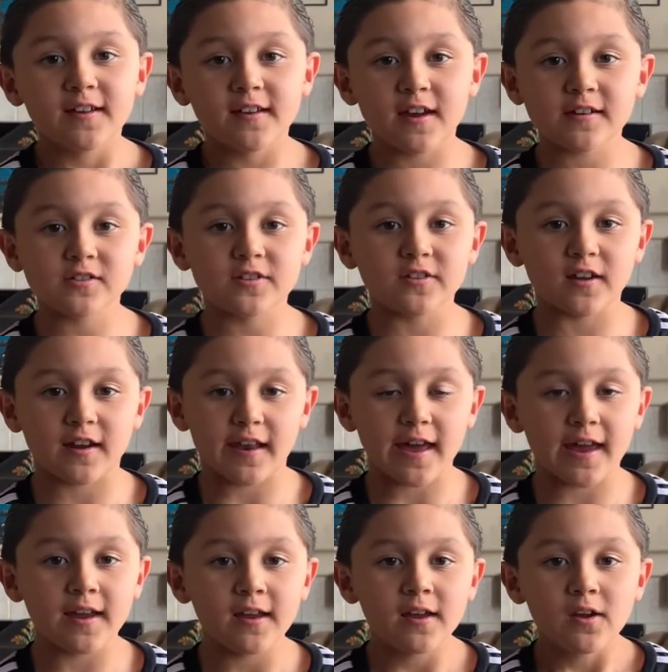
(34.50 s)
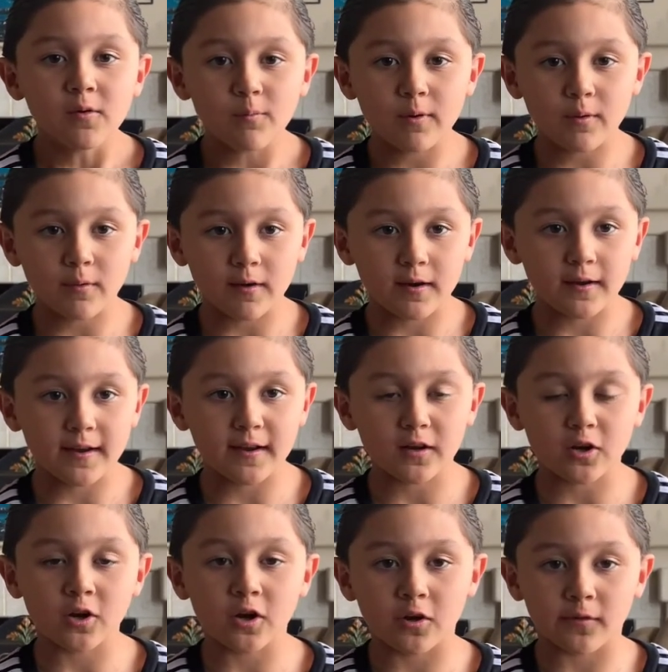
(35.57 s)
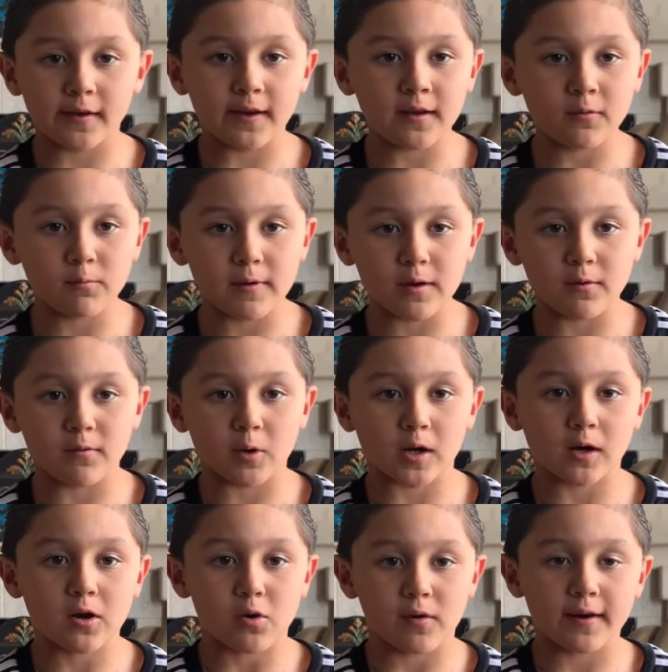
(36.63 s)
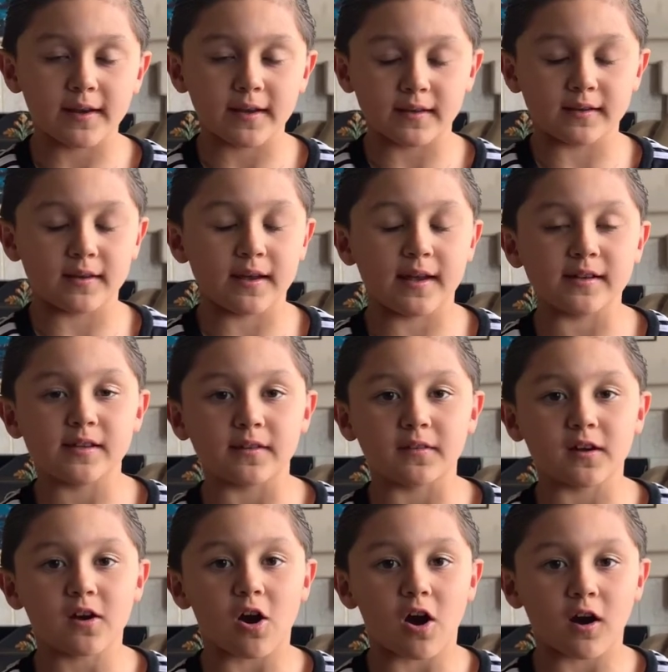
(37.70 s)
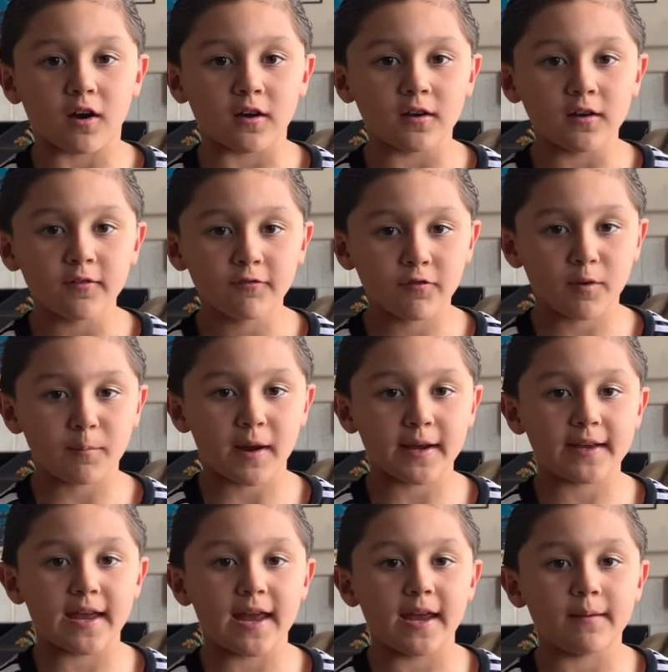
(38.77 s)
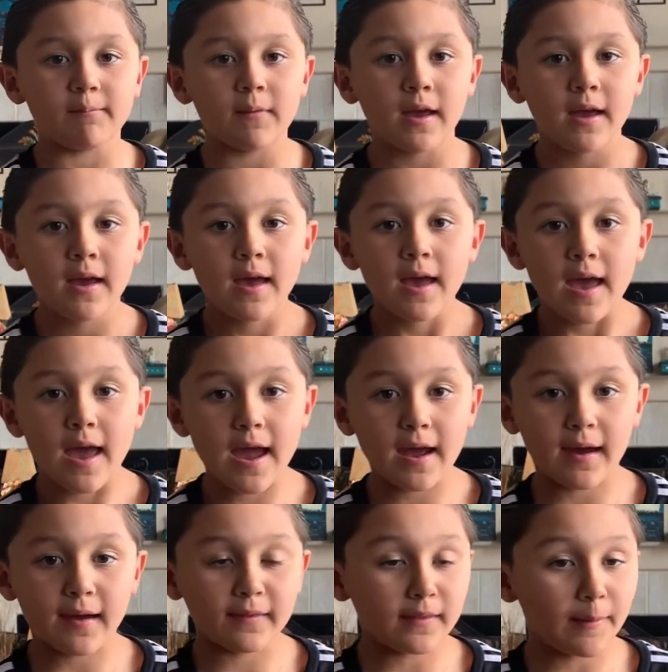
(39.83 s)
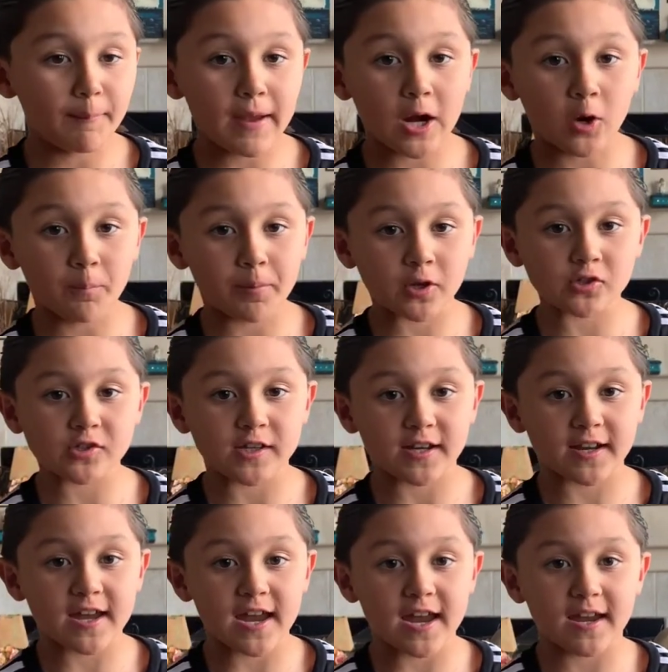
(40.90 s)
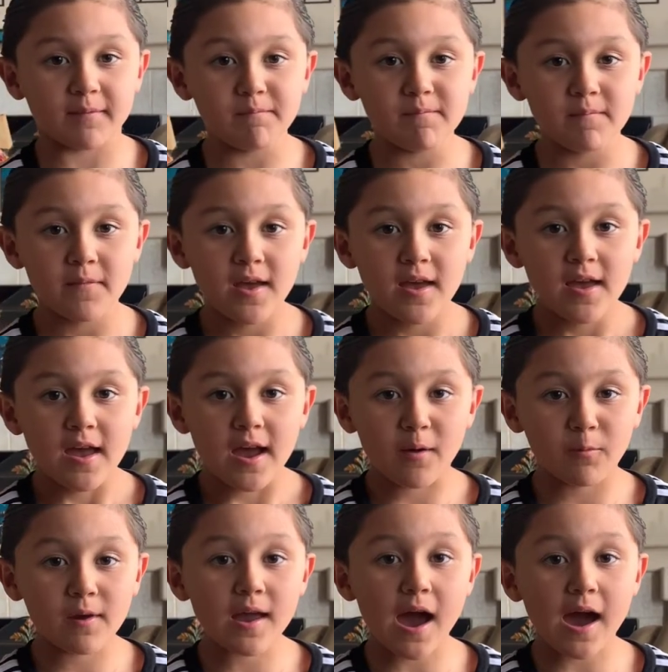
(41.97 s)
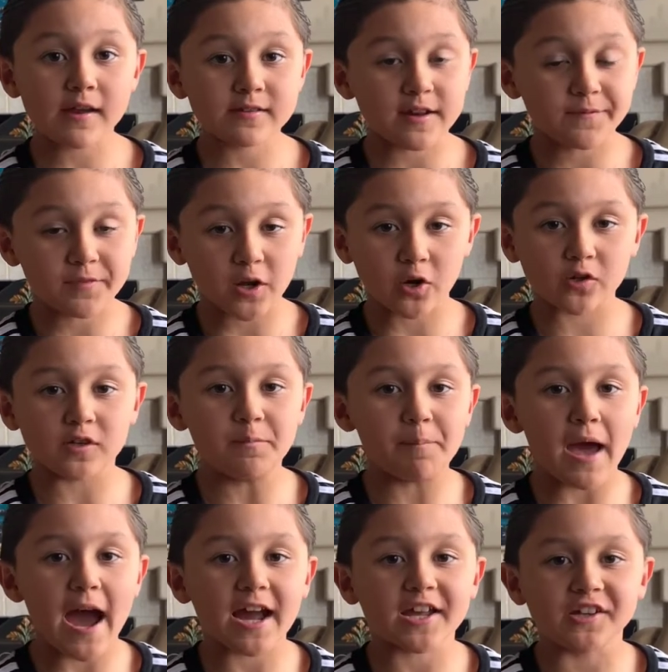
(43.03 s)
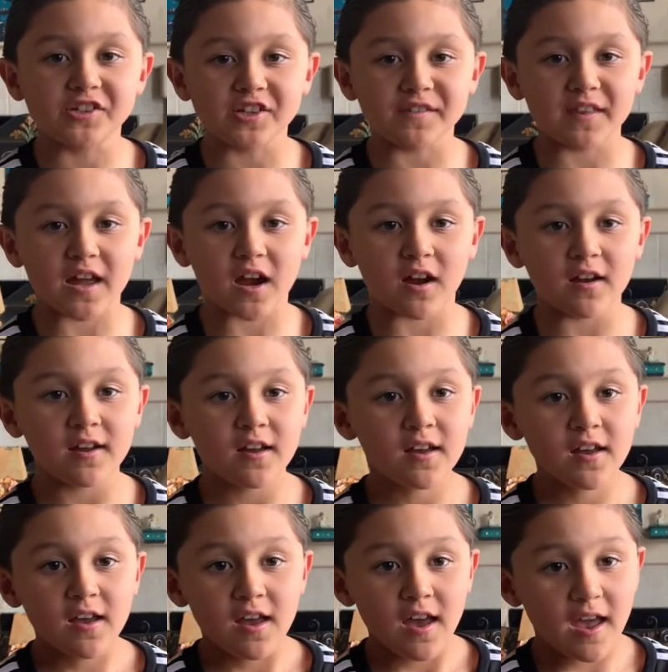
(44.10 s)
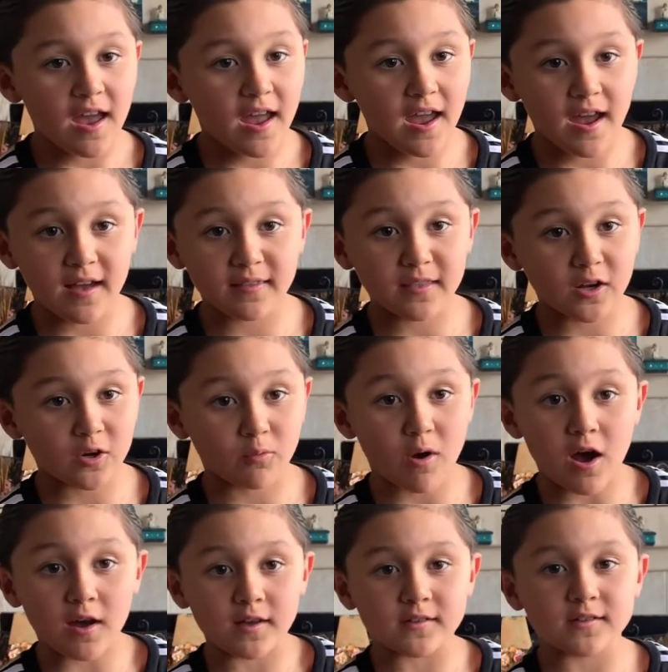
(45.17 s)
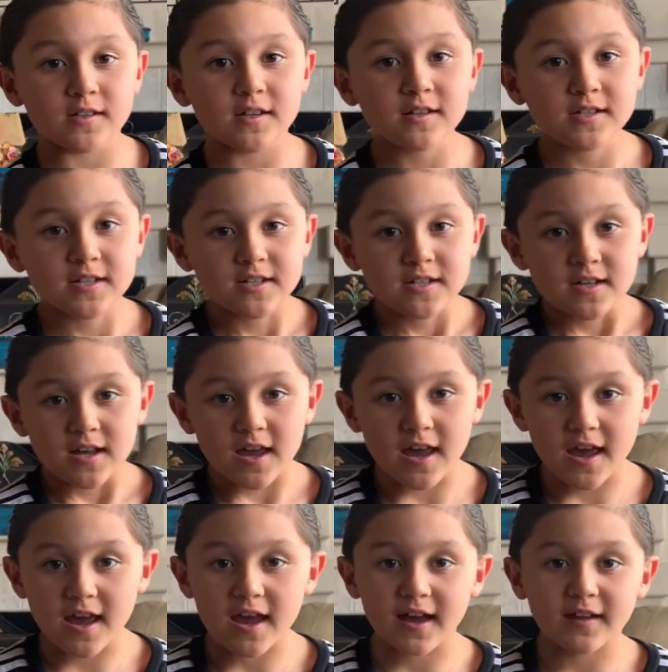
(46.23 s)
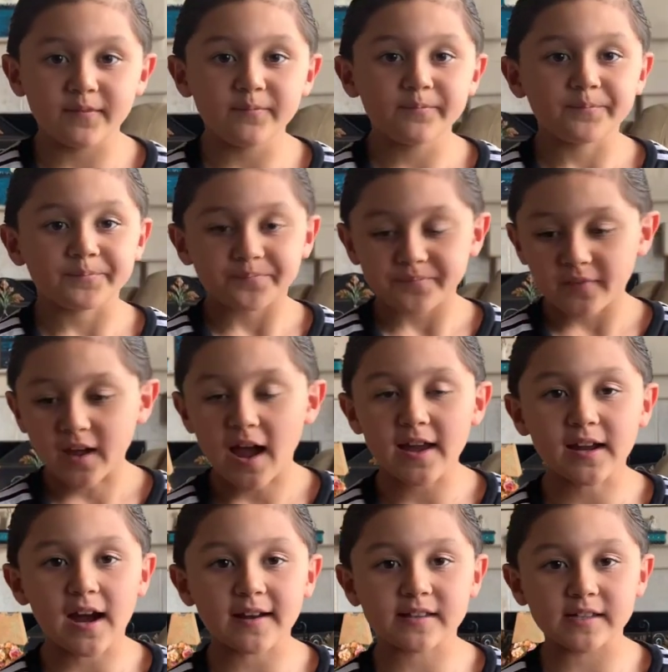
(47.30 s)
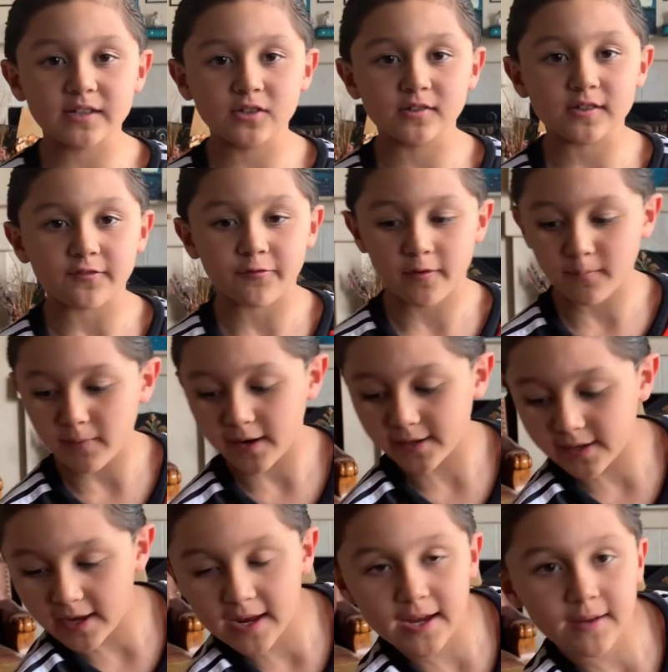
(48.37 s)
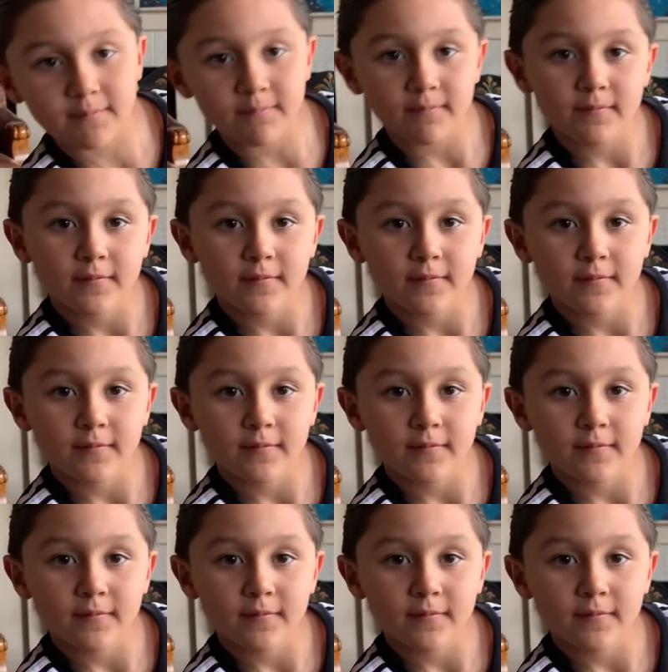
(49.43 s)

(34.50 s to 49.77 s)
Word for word: Yesterday, we were in a hurry. We were going in, into the car for my game, and a mail person came, and we asked if there was a package in there, and there was. And I got to use it for my game.